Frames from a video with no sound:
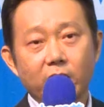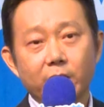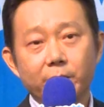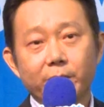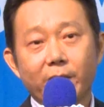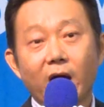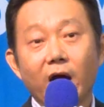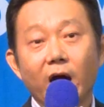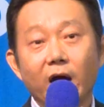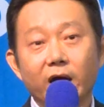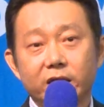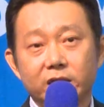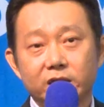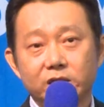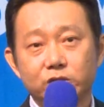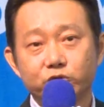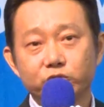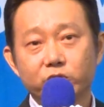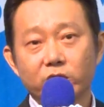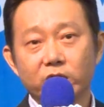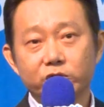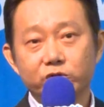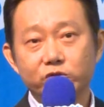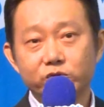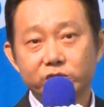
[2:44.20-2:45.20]
up high,
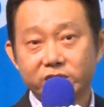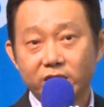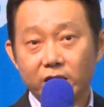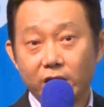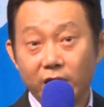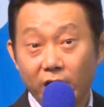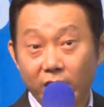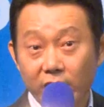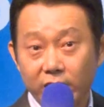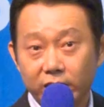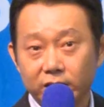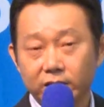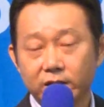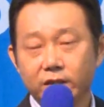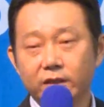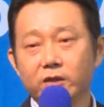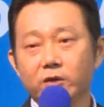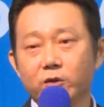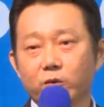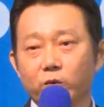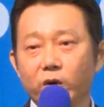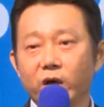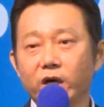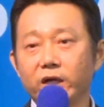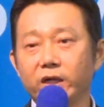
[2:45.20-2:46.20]
try to sell high.
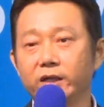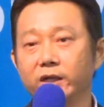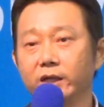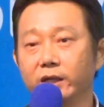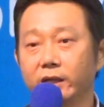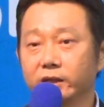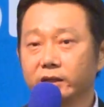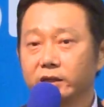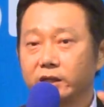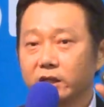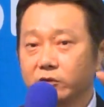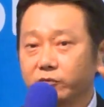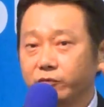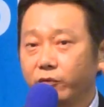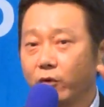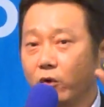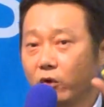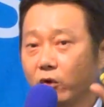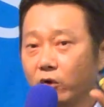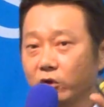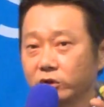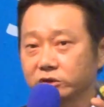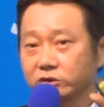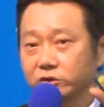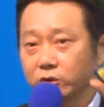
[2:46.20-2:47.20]
Why? They
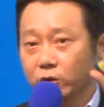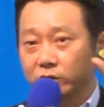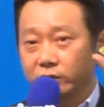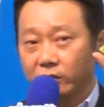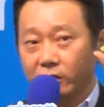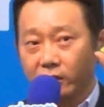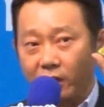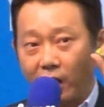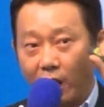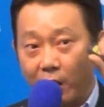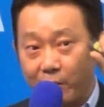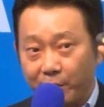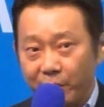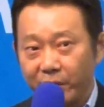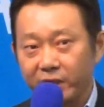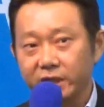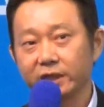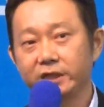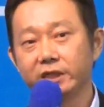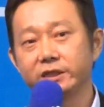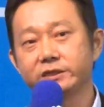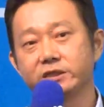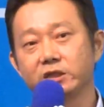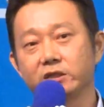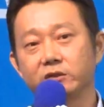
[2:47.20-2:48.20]
focused on the
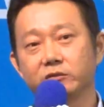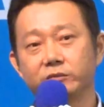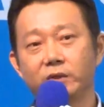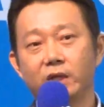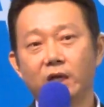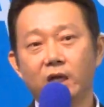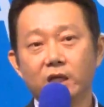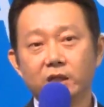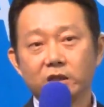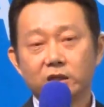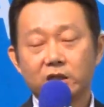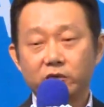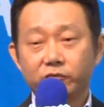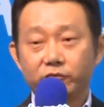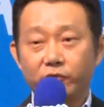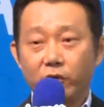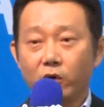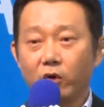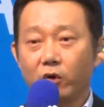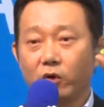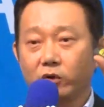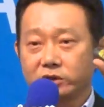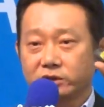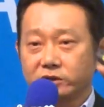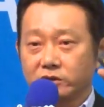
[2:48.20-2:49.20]
company itself. They
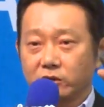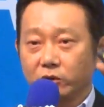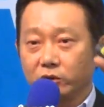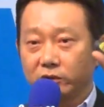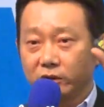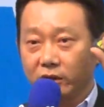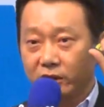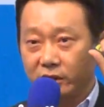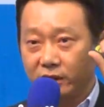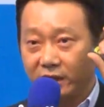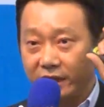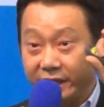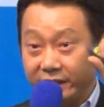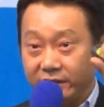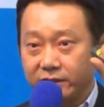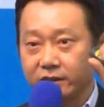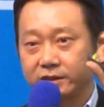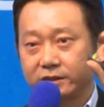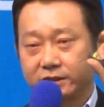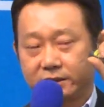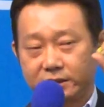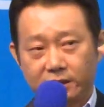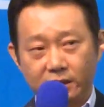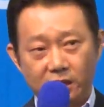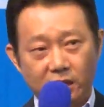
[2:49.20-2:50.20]
focused on the
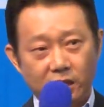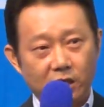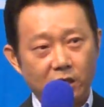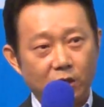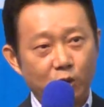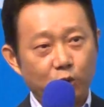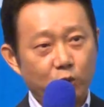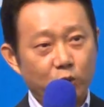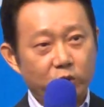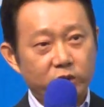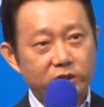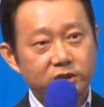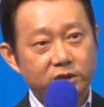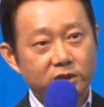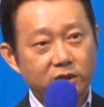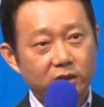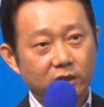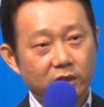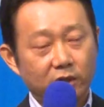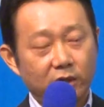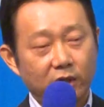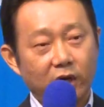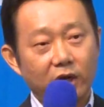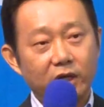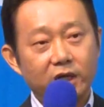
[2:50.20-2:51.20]
leaders, who is
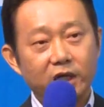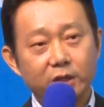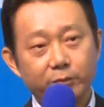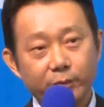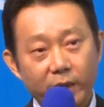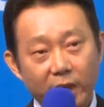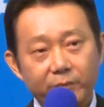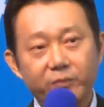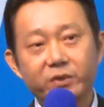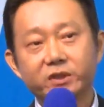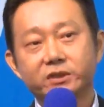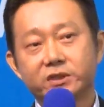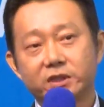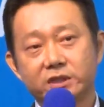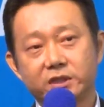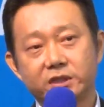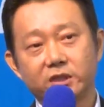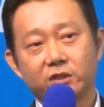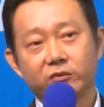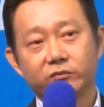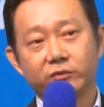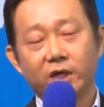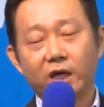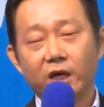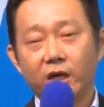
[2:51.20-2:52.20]
the early members
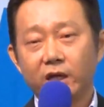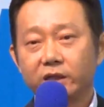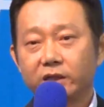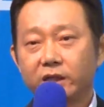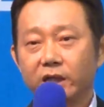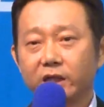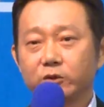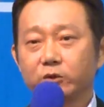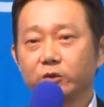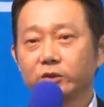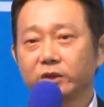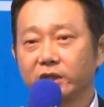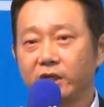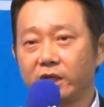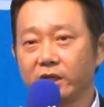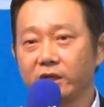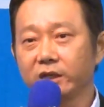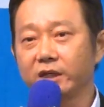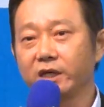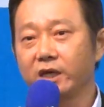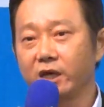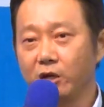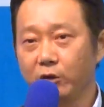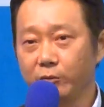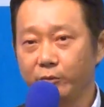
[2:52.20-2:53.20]
itself. They don't take
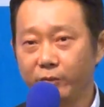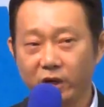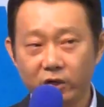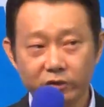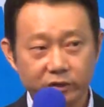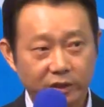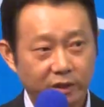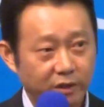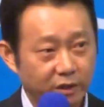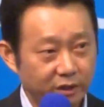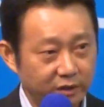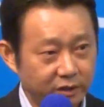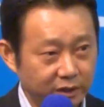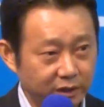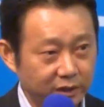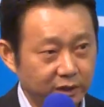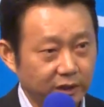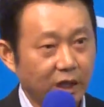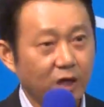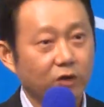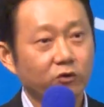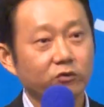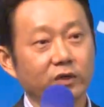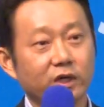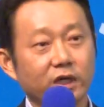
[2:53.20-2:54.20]
care about their
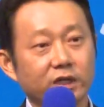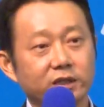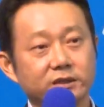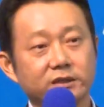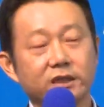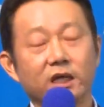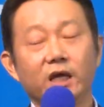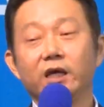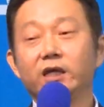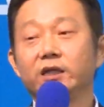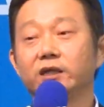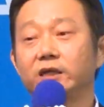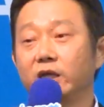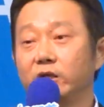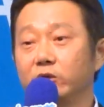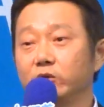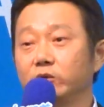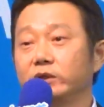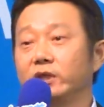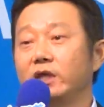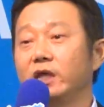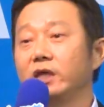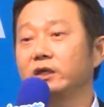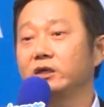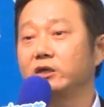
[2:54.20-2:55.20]
downlines. They
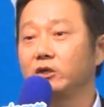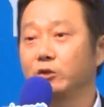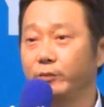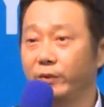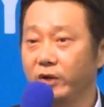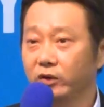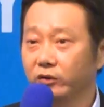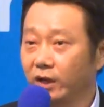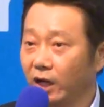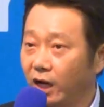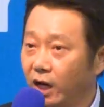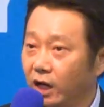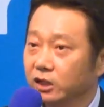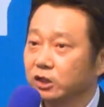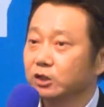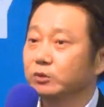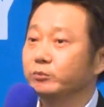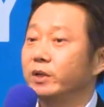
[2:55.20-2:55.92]
don't take care about other